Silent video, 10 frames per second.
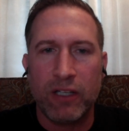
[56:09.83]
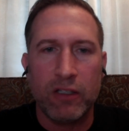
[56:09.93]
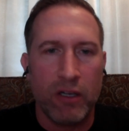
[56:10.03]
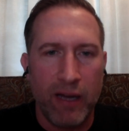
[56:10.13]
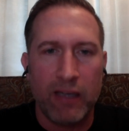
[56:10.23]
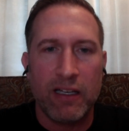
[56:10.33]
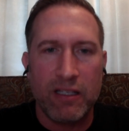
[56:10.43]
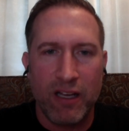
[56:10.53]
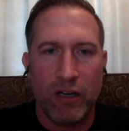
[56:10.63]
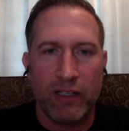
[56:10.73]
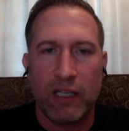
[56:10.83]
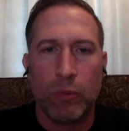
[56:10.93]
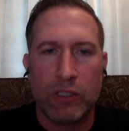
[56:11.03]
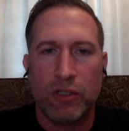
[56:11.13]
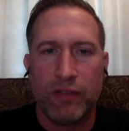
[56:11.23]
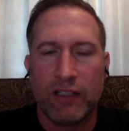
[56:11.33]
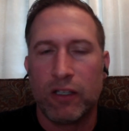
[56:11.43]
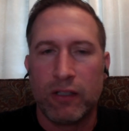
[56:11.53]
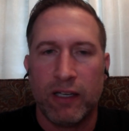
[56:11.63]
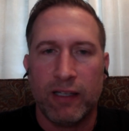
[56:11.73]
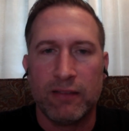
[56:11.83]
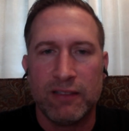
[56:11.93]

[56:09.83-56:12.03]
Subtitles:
You're not necessarily getting what you think you're getting.